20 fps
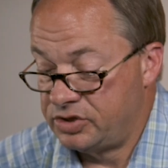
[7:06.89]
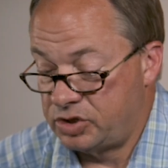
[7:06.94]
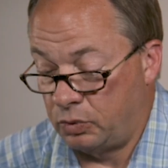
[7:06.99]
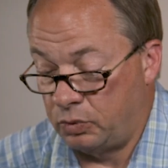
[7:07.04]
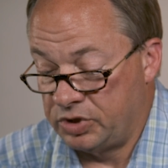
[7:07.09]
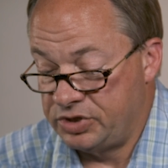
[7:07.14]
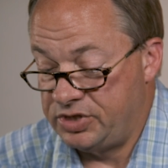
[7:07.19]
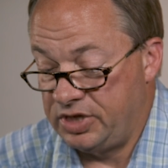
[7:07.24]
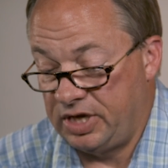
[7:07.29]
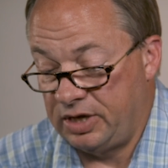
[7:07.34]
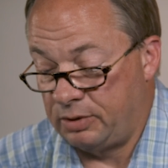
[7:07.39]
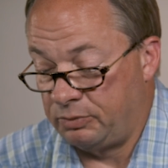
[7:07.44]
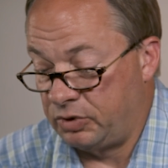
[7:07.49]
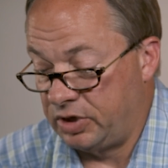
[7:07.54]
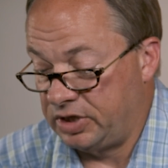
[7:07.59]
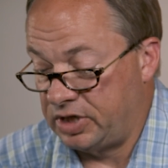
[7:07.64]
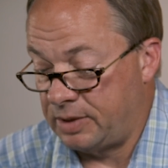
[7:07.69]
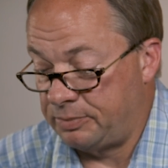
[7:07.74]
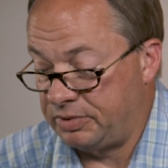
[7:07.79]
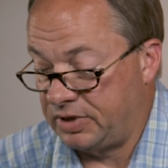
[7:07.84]
So once you get them
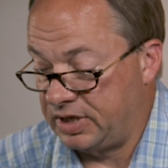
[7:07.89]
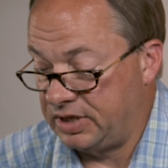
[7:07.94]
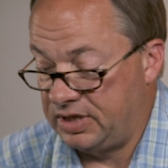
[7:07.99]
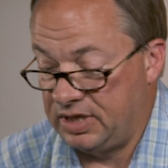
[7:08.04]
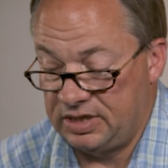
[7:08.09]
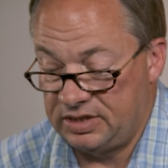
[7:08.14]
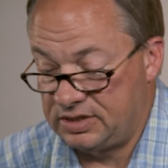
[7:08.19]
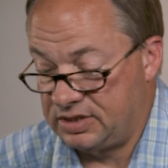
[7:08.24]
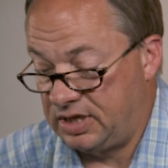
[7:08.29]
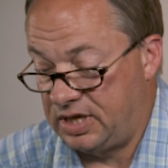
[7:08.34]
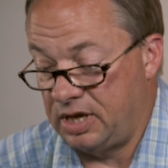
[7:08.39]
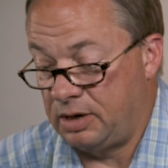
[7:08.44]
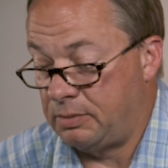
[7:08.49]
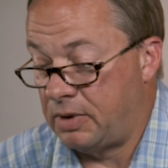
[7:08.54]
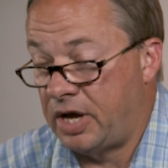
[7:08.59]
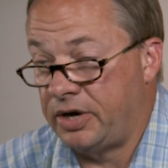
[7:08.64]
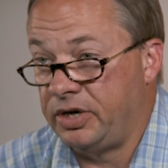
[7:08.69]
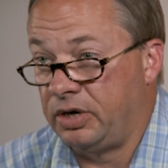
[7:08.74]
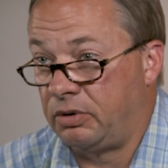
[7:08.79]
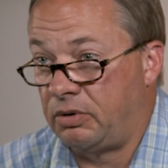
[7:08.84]
rigged up like this, get them
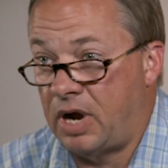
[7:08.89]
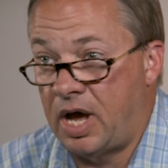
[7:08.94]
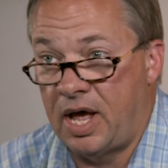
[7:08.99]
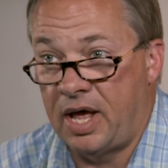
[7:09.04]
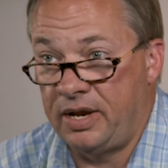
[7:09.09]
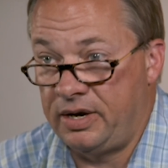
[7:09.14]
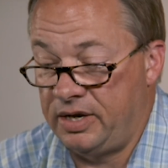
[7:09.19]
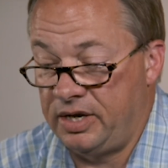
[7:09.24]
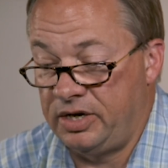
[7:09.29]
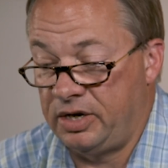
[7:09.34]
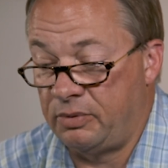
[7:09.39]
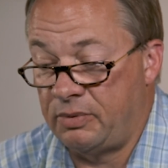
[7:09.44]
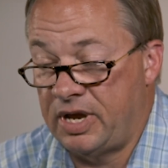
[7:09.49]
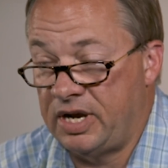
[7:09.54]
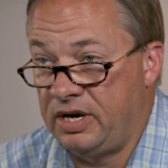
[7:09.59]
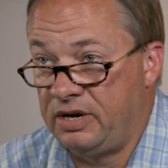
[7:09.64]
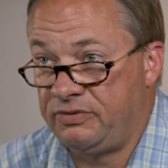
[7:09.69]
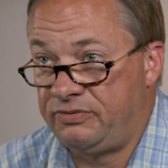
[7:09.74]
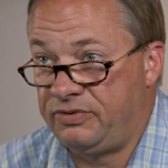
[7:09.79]
on your rod and you're ready to